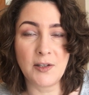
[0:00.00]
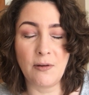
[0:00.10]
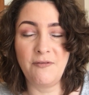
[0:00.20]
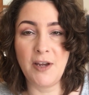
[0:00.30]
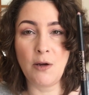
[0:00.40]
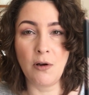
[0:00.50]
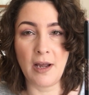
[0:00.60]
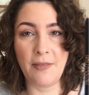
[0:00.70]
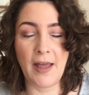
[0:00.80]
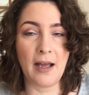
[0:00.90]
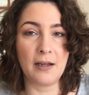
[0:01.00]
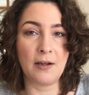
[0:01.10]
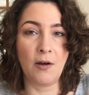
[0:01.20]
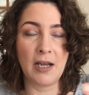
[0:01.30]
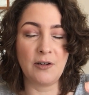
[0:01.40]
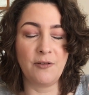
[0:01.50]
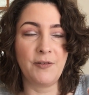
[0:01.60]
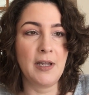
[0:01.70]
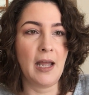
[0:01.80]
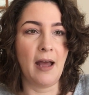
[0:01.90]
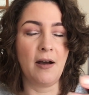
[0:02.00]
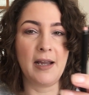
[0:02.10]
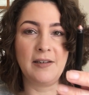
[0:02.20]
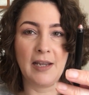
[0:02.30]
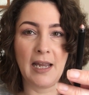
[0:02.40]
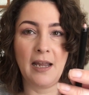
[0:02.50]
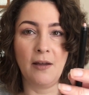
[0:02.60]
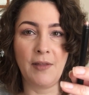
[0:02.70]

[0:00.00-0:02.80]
So if you like that kind of idea,